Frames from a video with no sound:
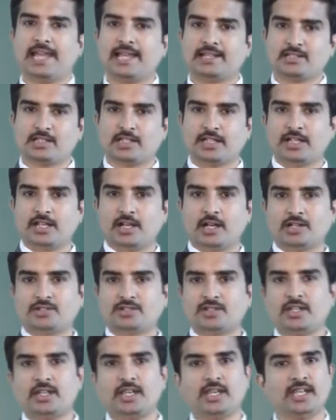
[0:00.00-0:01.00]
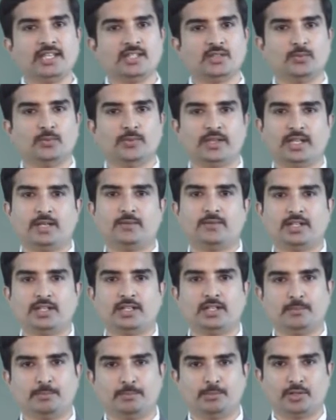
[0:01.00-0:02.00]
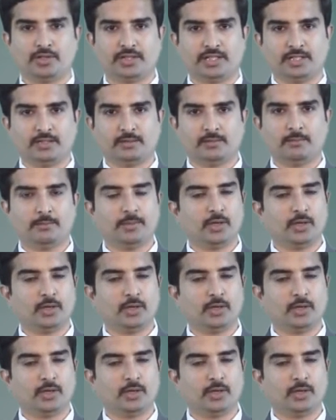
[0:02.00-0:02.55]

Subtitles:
axillary artery is very, very important,